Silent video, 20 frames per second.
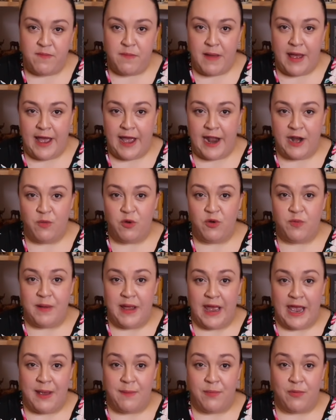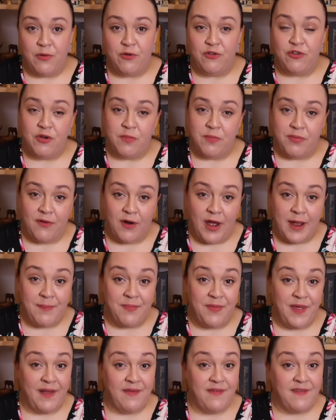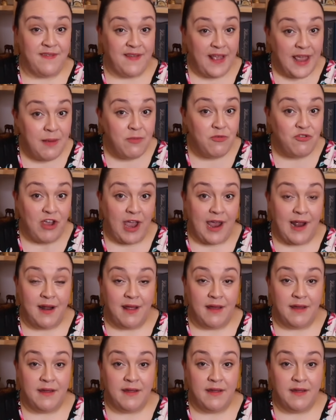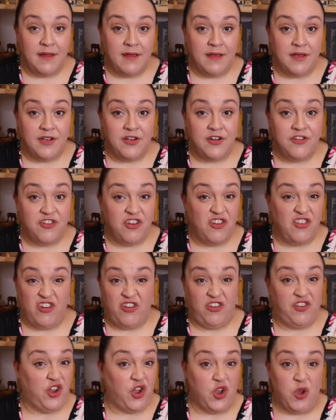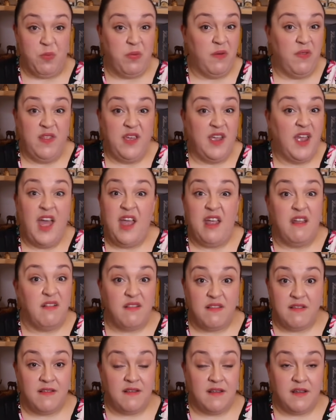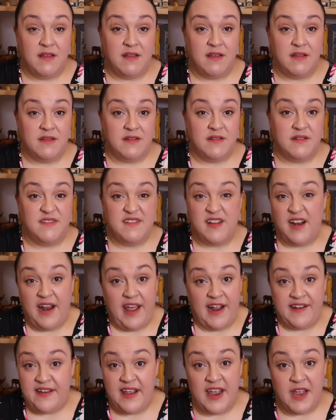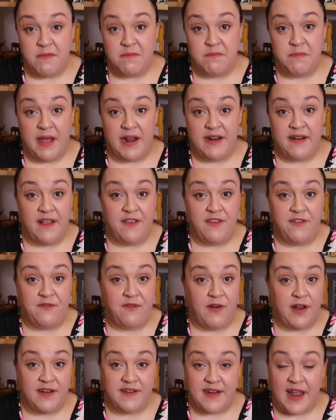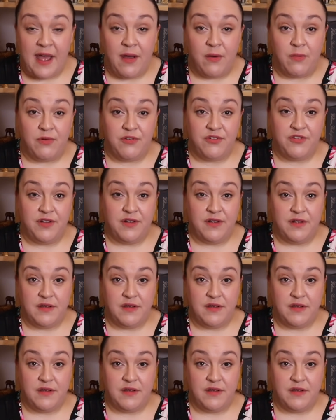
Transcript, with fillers: man would be able to bribe that same jailer to just open the gates, to let him and his friend out?